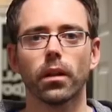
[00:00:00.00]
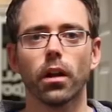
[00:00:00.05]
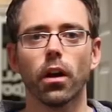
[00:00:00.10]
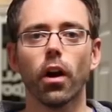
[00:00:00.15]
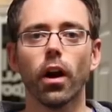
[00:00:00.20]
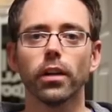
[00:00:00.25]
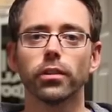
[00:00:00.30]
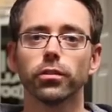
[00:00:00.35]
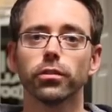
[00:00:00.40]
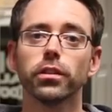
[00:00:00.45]

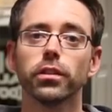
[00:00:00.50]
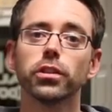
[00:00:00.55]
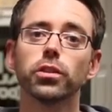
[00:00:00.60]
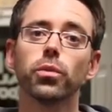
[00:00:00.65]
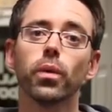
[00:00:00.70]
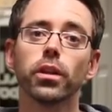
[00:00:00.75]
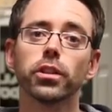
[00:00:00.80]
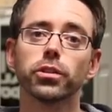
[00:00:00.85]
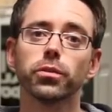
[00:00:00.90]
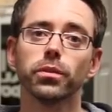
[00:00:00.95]
Alright, so this
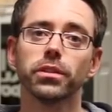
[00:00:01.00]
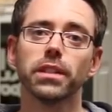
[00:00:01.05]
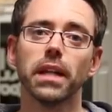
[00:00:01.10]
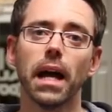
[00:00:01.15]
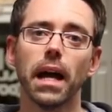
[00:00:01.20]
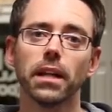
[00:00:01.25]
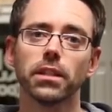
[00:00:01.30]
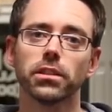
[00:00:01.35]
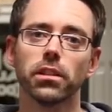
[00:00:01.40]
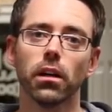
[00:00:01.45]
question was
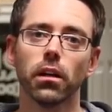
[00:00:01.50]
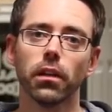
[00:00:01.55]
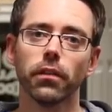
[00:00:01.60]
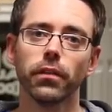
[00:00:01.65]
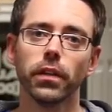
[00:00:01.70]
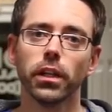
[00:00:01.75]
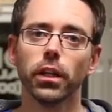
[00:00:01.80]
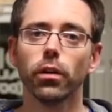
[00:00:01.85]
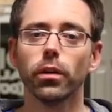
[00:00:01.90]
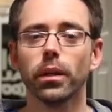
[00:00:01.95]
asked on a
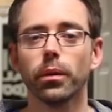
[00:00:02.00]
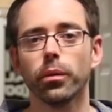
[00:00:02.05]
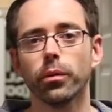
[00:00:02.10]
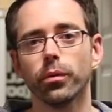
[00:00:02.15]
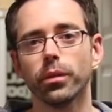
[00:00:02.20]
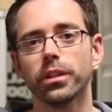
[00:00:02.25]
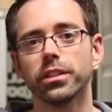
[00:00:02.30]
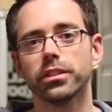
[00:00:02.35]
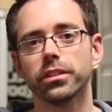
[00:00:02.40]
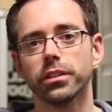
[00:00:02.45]
video that we
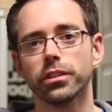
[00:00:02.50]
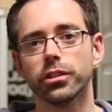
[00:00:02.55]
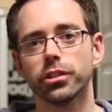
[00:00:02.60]
recently